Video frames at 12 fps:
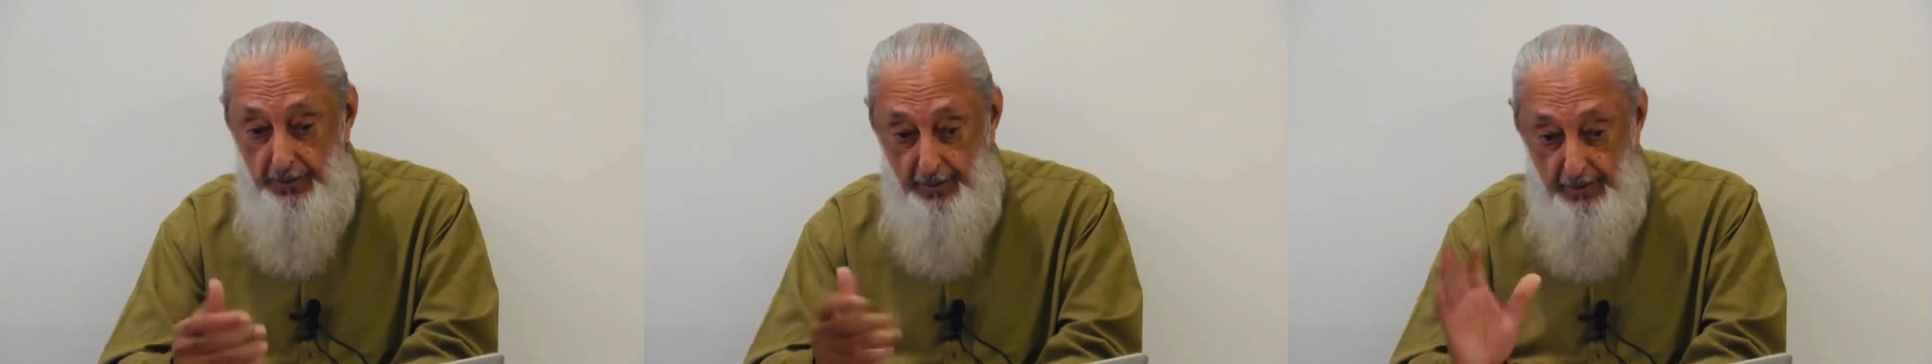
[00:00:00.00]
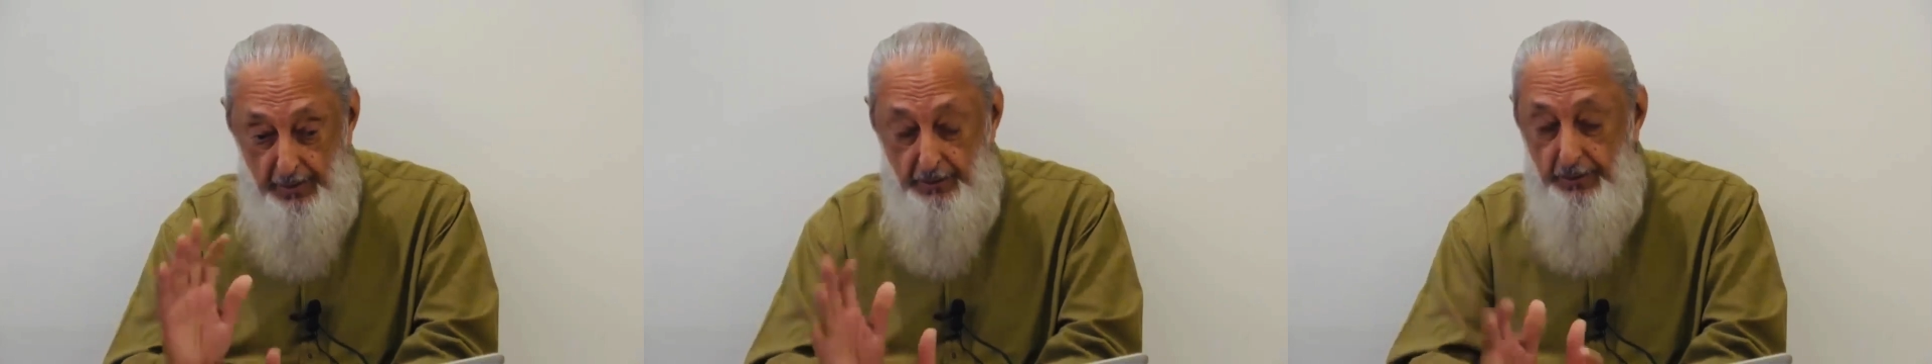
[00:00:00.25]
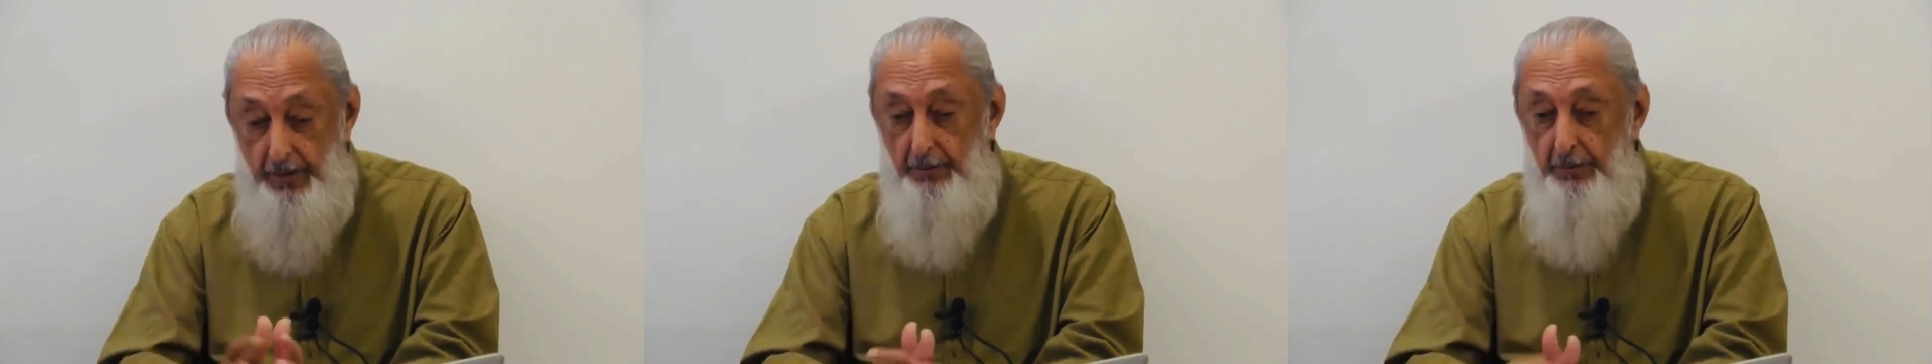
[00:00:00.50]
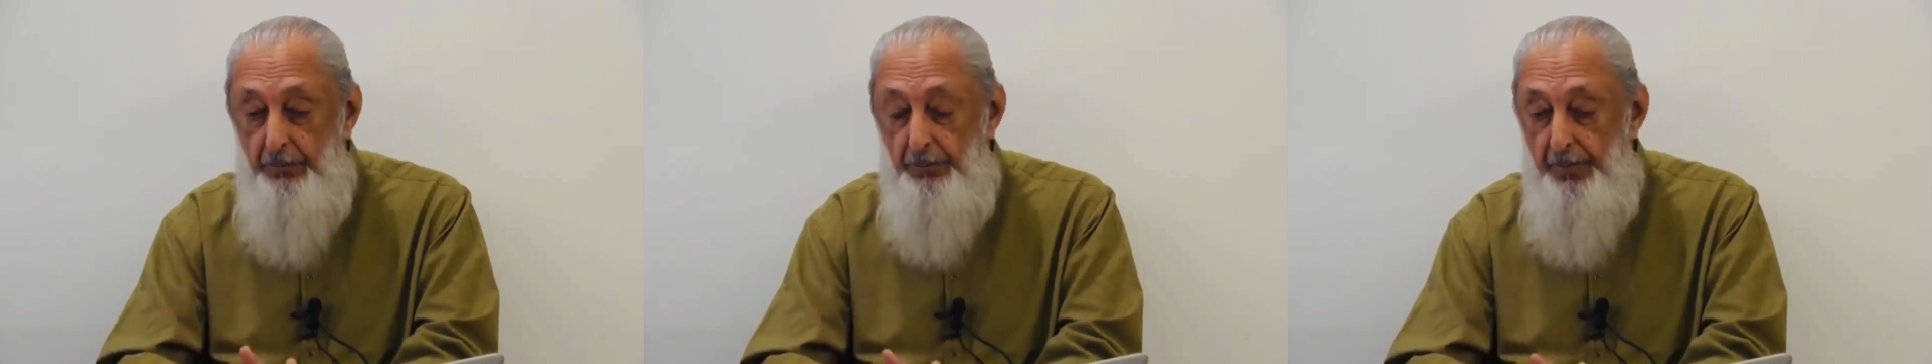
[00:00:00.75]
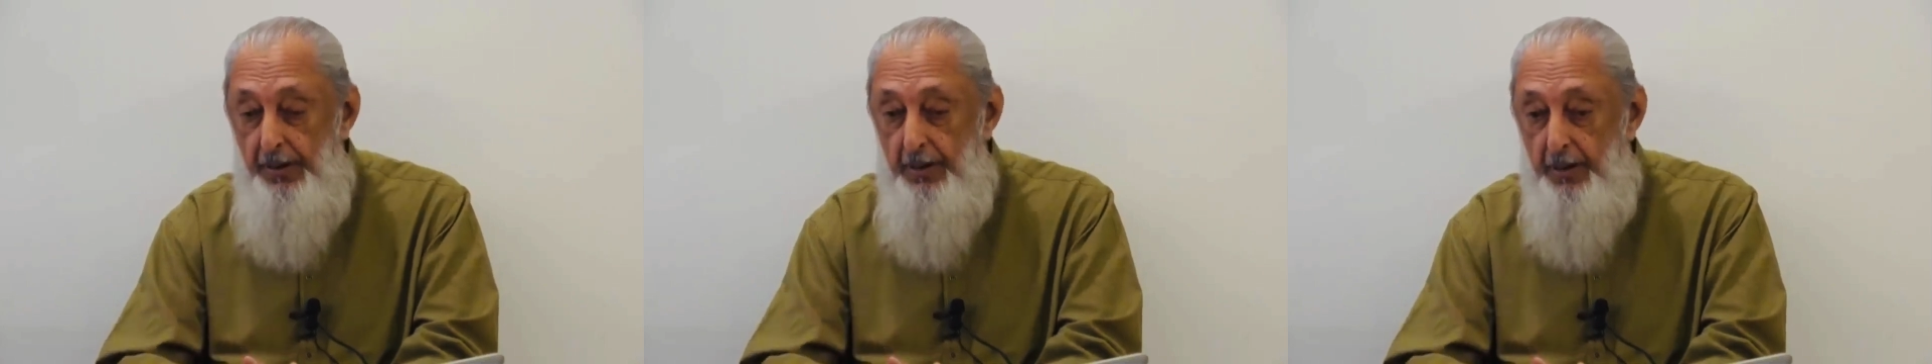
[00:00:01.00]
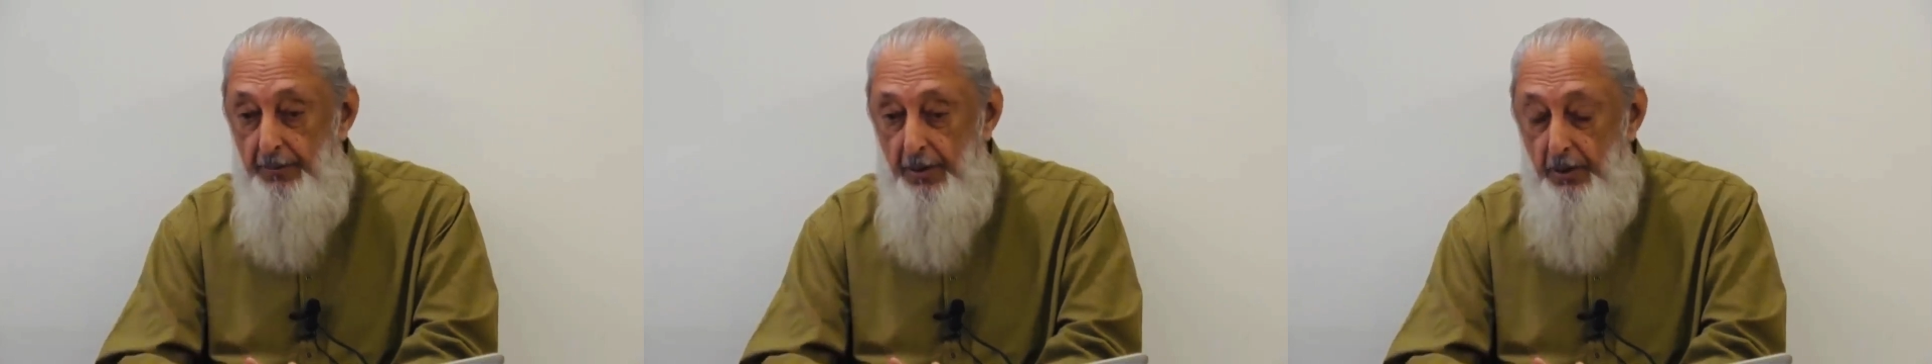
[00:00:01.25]
and let them
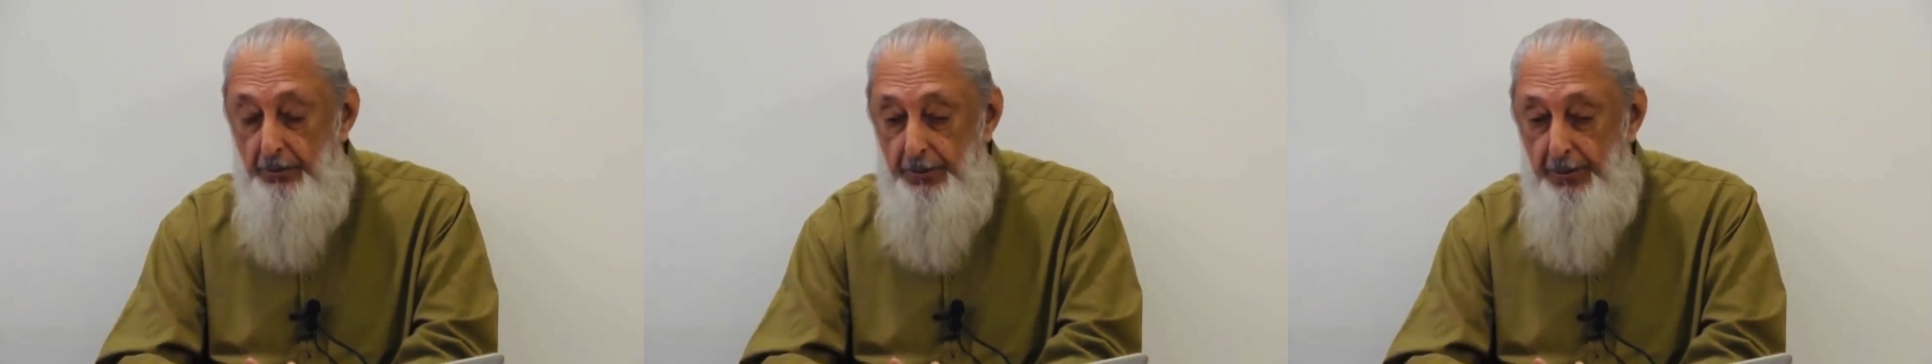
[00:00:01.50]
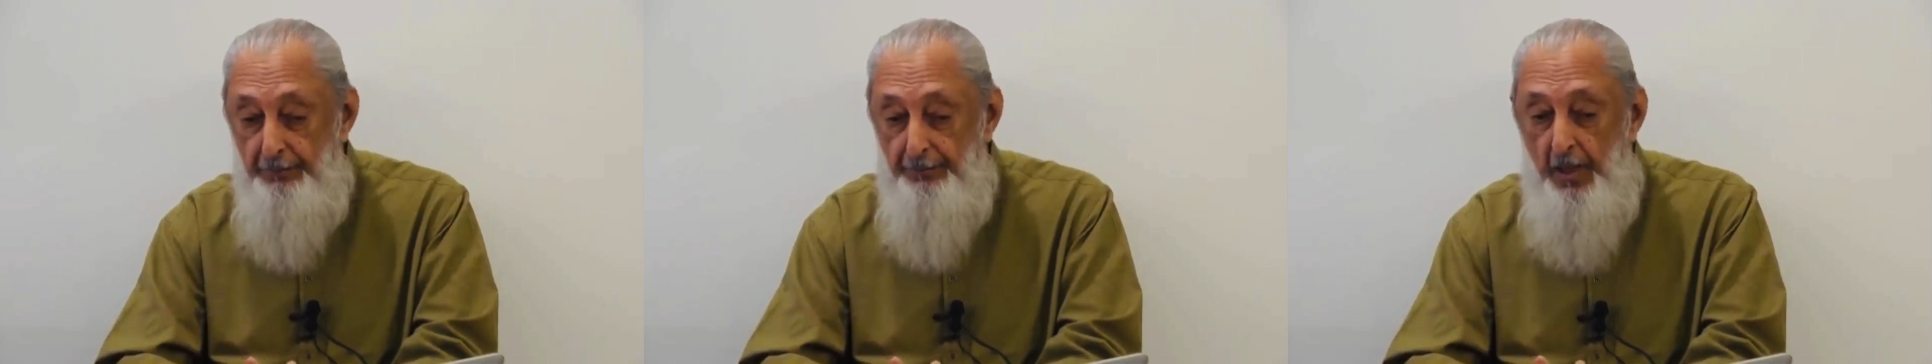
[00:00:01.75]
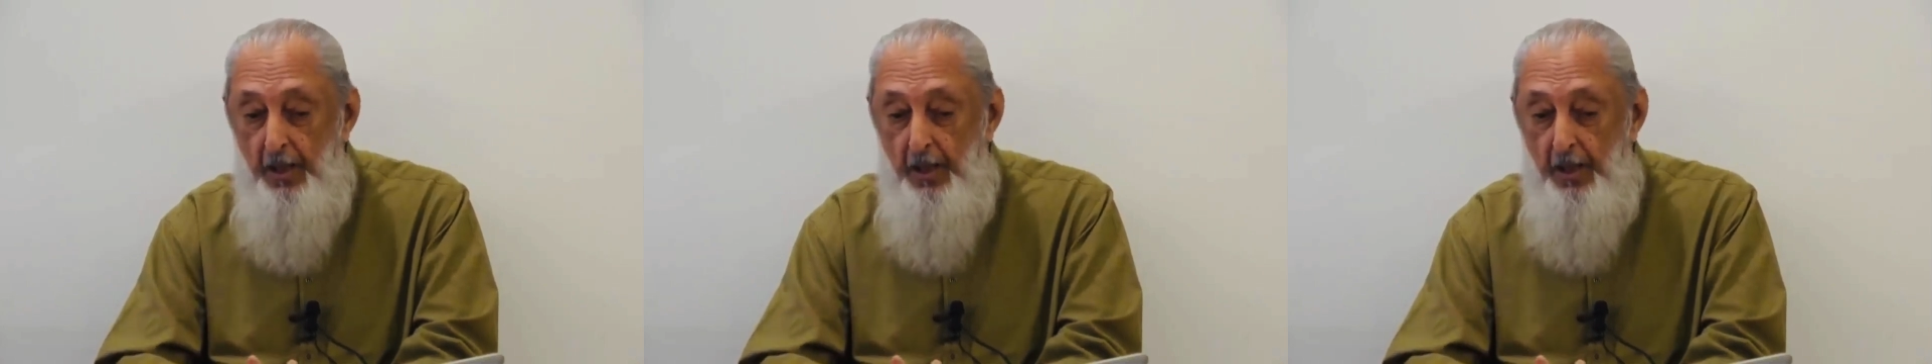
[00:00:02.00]
speak about it